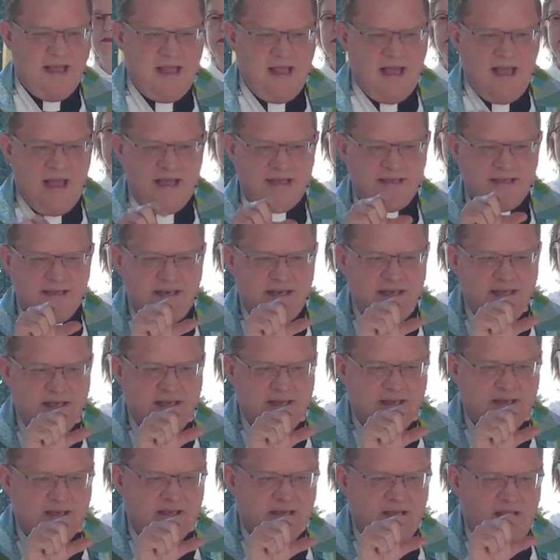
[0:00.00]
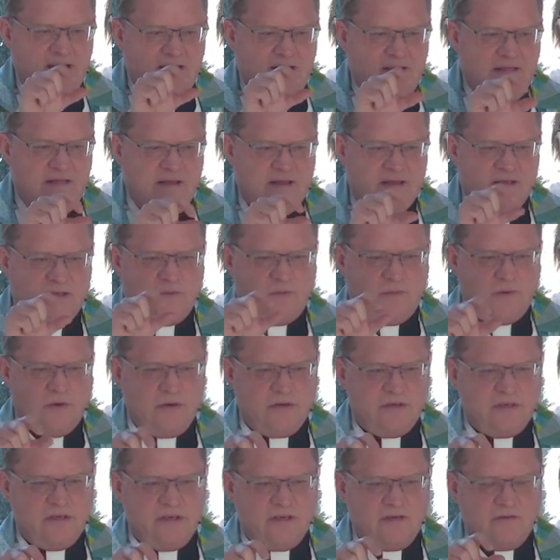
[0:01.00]
as it is this
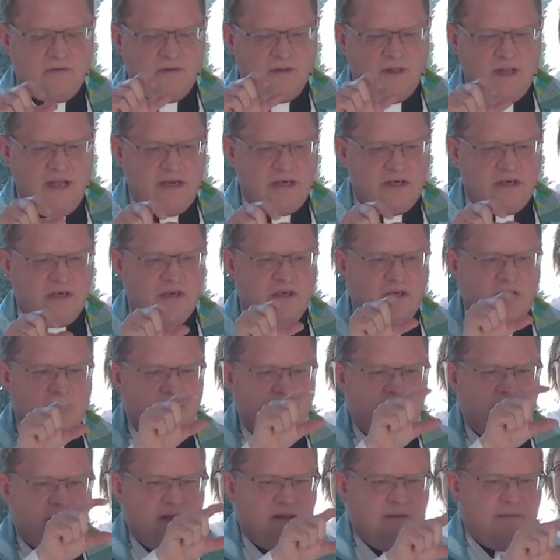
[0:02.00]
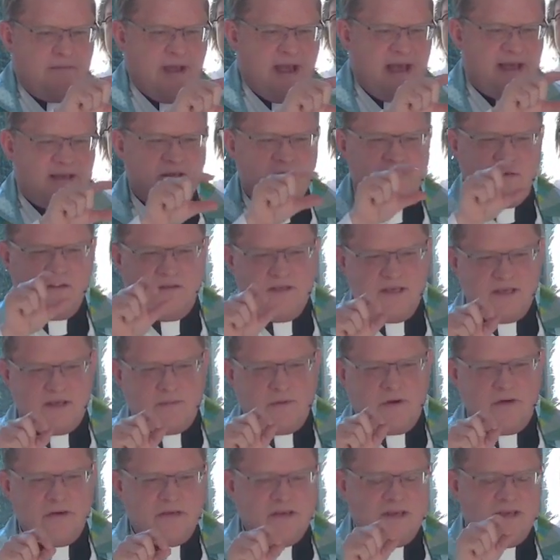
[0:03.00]
person's relationship to the master, this
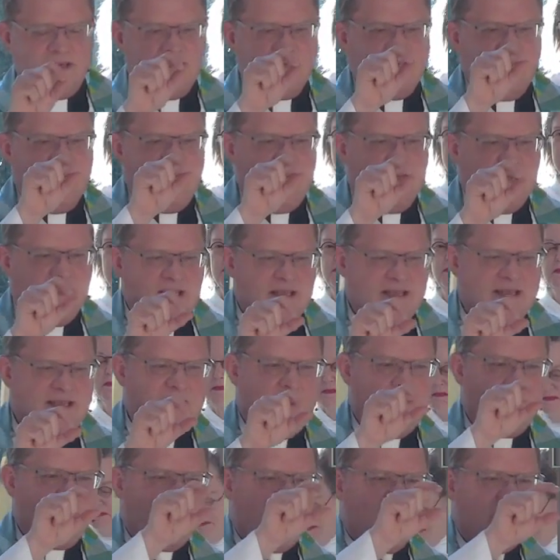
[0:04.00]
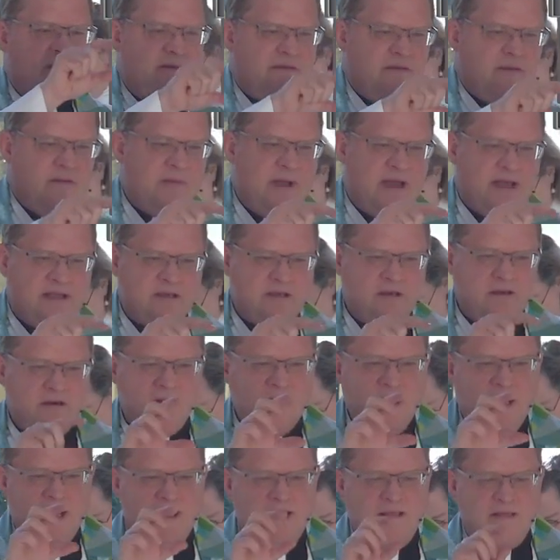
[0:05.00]
person's conception of the master.
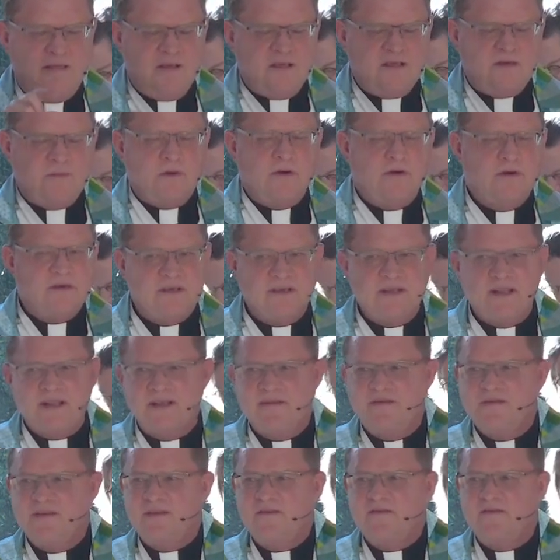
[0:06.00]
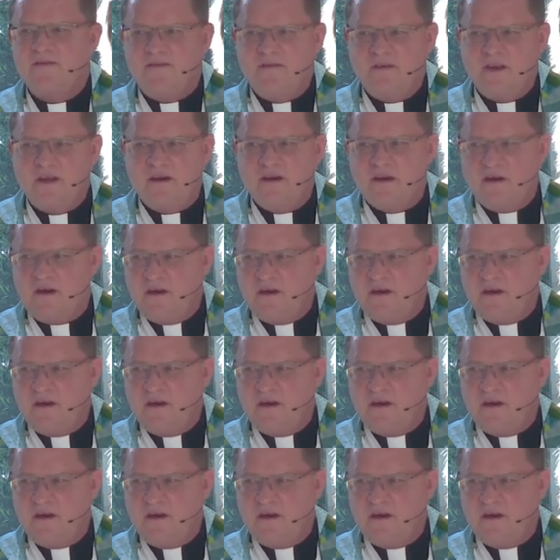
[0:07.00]
This person lives in fear.